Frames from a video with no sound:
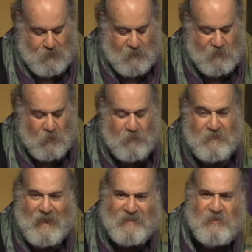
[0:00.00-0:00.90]
So
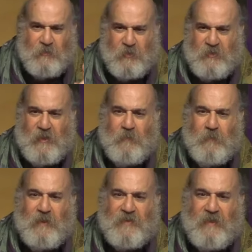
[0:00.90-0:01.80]
that's interesting
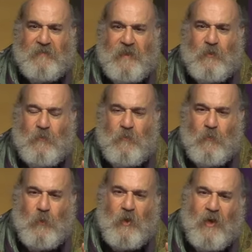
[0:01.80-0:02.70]
because I think
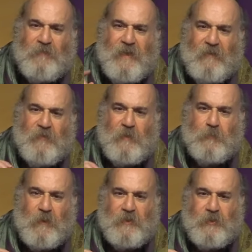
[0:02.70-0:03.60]
we often have the
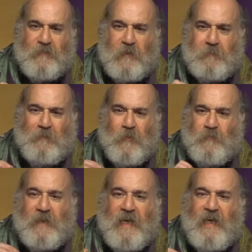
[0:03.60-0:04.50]
impression that people's
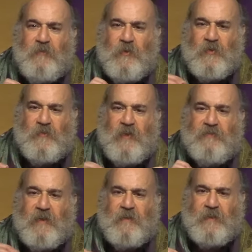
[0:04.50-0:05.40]
behavior is very
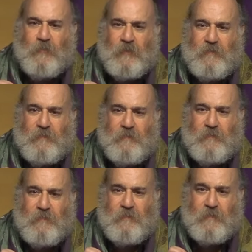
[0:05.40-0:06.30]
variable.
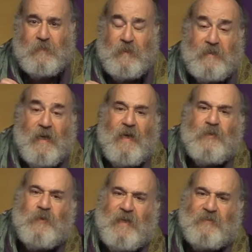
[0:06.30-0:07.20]
In
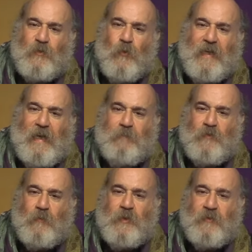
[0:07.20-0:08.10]
contrast to what happens
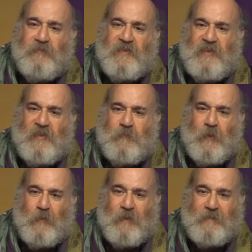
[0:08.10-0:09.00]
when we do a physics
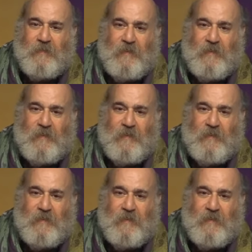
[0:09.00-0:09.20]
experiment.